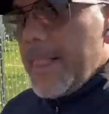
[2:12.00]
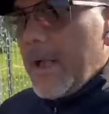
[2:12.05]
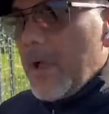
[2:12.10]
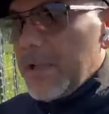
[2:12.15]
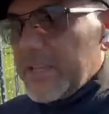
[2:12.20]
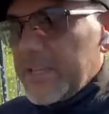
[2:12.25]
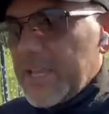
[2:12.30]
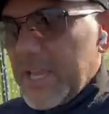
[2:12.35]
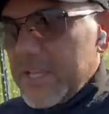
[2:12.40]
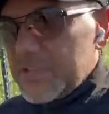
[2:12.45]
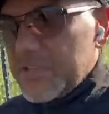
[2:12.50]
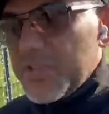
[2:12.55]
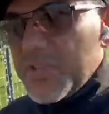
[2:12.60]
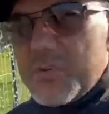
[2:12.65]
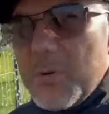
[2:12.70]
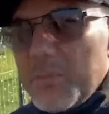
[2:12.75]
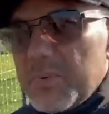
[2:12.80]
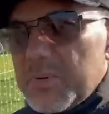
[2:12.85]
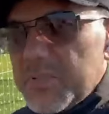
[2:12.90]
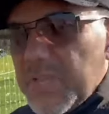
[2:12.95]
Okay, so this
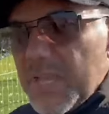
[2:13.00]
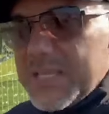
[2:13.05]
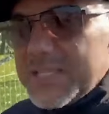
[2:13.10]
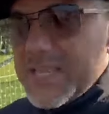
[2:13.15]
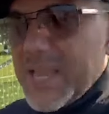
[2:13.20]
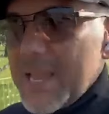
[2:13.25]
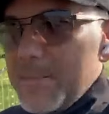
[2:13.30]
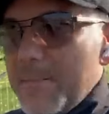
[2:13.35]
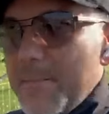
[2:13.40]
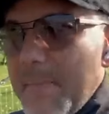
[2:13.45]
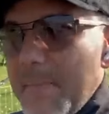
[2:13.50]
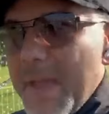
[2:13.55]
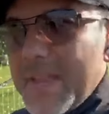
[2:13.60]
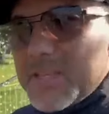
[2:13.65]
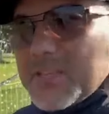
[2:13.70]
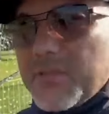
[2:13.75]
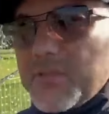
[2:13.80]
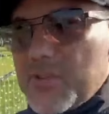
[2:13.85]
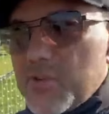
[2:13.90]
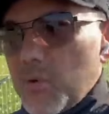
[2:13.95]
represents a
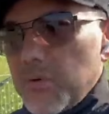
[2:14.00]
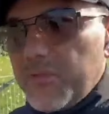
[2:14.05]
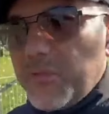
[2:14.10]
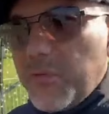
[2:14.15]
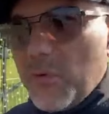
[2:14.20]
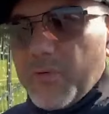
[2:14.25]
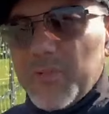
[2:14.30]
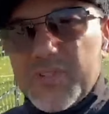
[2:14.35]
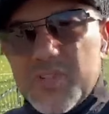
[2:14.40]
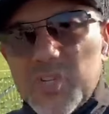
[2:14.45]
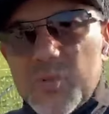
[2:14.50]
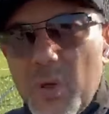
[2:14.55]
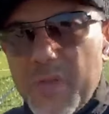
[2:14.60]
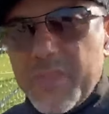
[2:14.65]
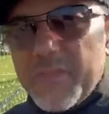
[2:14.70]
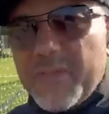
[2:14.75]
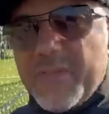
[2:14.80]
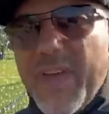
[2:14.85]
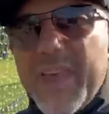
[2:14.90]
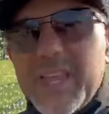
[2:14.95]
massive shortfall. This is why
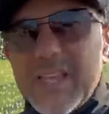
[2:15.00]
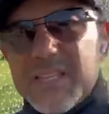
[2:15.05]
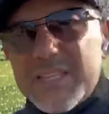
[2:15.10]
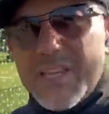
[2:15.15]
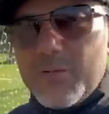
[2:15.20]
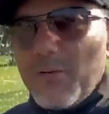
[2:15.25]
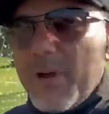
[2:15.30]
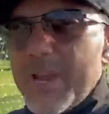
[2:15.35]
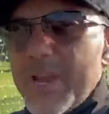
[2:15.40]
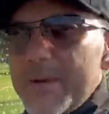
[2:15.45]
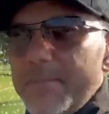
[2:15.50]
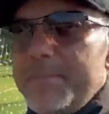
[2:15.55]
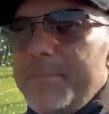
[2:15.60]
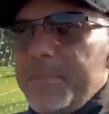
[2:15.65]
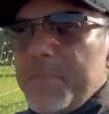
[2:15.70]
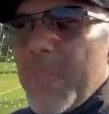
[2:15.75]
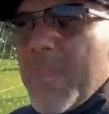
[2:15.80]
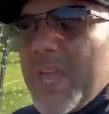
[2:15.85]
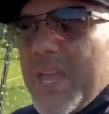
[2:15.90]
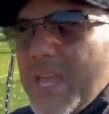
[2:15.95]
the vacancy rate
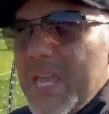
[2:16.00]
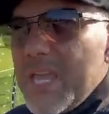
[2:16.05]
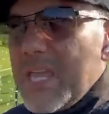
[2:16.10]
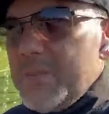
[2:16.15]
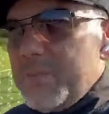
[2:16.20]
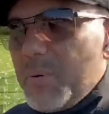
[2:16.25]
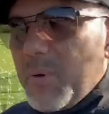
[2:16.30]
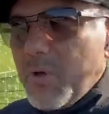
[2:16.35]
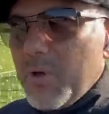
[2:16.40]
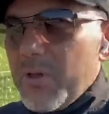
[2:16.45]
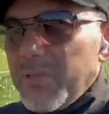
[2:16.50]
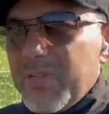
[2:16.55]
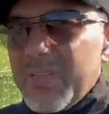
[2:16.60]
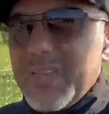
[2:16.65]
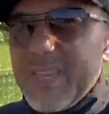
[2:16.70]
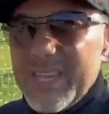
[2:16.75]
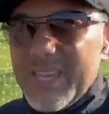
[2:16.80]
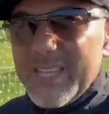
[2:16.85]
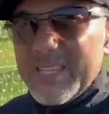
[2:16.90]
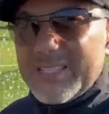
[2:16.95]
in Perth
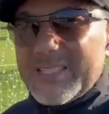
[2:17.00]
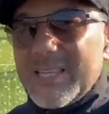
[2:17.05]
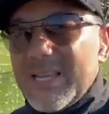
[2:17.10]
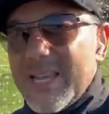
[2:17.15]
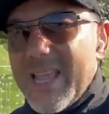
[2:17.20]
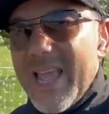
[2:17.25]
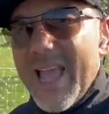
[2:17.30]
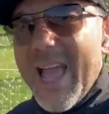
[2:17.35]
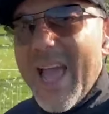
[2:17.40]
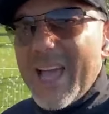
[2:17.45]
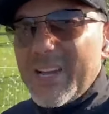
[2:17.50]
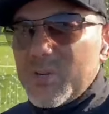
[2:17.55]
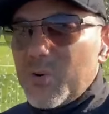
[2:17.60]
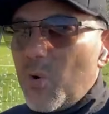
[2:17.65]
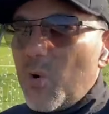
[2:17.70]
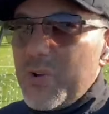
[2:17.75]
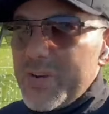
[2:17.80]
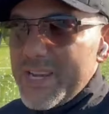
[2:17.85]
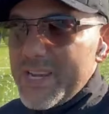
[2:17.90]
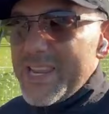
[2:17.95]
is at
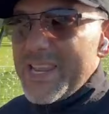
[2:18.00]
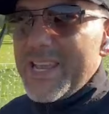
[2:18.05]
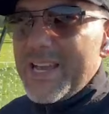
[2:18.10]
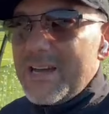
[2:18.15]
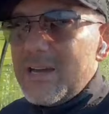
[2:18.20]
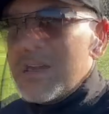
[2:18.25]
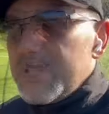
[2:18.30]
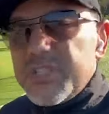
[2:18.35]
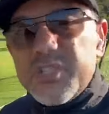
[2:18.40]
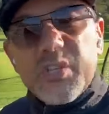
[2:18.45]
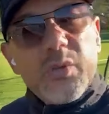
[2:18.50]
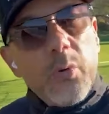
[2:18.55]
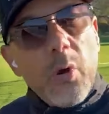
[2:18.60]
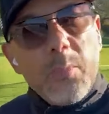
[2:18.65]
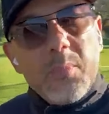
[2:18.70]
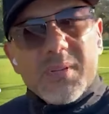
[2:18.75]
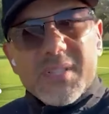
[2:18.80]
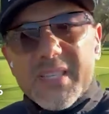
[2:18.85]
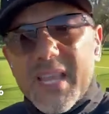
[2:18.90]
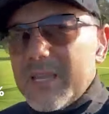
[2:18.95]
or near
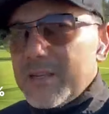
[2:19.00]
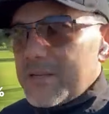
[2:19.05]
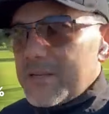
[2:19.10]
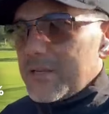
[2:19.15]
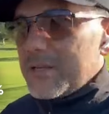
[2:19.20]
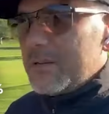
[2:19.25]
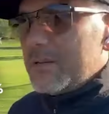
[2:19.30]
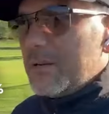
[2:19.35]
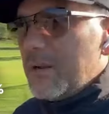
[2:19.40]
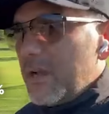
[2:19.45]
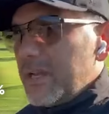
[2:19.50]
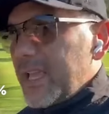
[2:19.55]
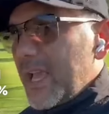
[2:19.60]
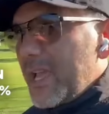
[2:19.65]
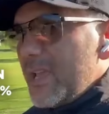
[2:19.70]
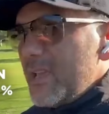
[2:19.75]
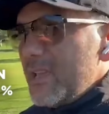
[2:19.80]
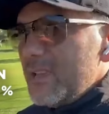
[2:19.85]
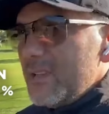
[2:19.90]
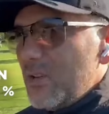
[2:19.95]
0%
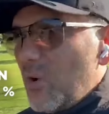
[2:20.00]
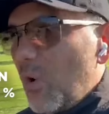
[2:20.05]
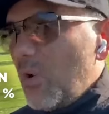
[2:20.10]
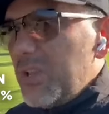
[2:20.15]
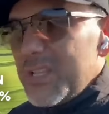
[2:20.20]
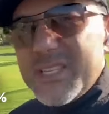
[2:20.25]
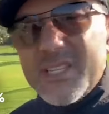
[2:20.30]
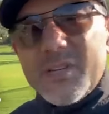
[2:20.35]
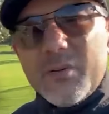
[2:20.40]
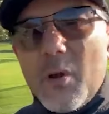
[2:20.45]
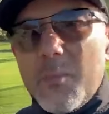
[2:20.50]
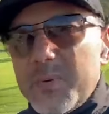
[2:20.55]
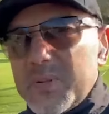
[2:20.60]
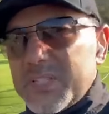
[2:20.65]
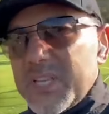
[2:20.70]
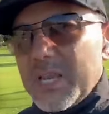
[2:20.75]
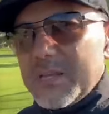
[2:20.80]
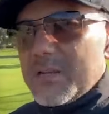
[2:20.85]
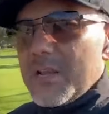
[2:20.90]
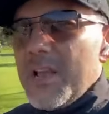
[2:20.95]
okay? Call it
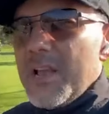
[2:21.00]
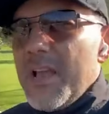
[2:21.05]
0%.